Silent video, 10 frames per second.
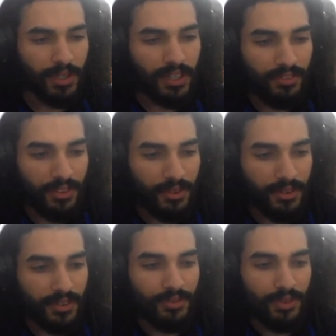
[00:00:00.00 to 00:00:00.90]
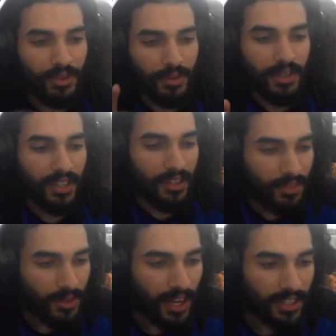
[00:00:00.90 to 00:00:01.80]
But if you, real quick,
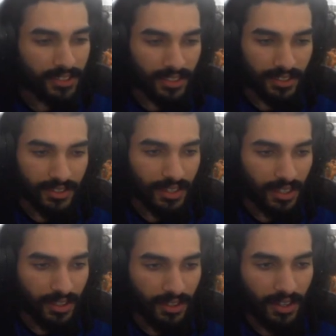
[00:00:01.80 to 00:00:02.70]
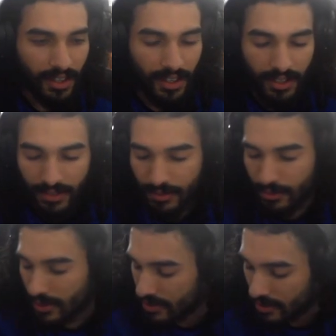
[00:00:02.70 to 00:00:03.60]
if you access the,
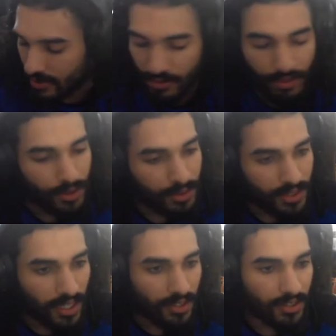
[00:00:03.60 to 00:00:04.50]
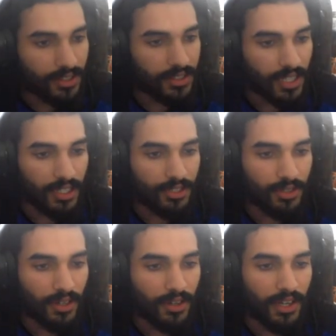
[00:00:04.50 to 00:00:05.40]
what is it, the root cellar and
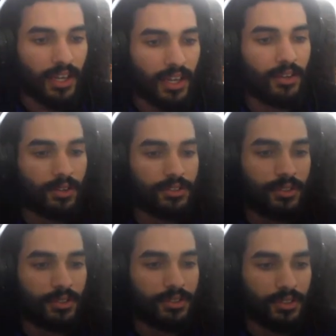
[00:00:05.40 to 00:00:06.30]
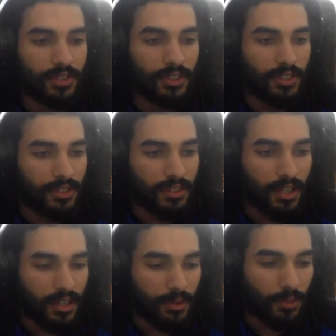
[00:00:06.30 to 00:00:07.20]
sanctuary, and also go to
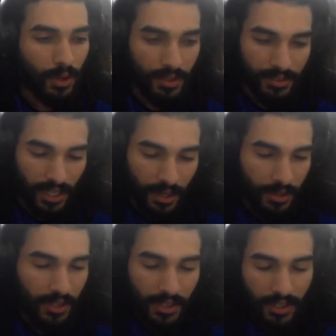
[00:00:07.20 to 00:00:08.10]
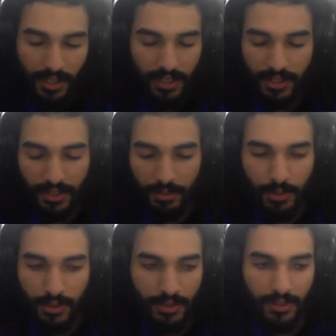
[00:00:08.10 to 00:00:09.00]
the water tower, they're
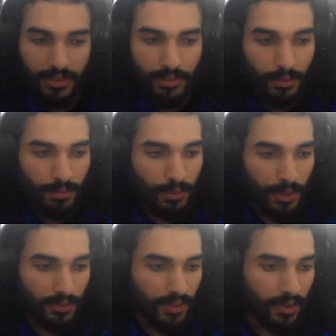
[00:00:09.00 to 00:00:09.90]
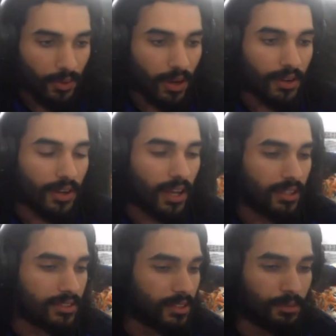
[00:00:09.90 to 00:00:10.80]
both, purified water
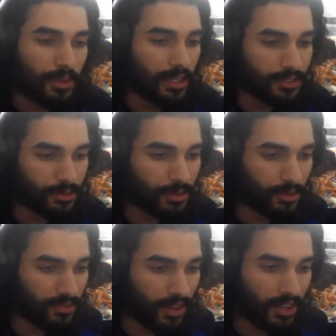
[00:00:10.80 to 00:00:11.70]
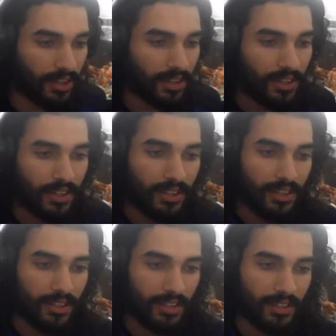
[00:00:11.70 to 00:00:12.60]
and stim packs are both fine.
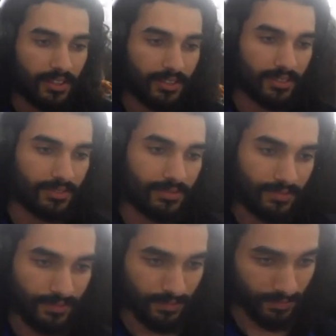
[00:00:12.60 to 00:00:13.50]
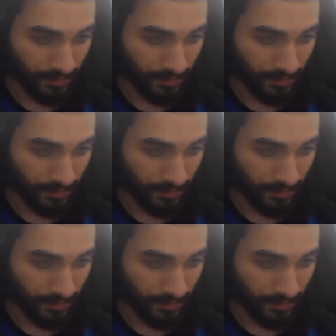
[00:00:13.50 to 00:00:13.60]
Yeah.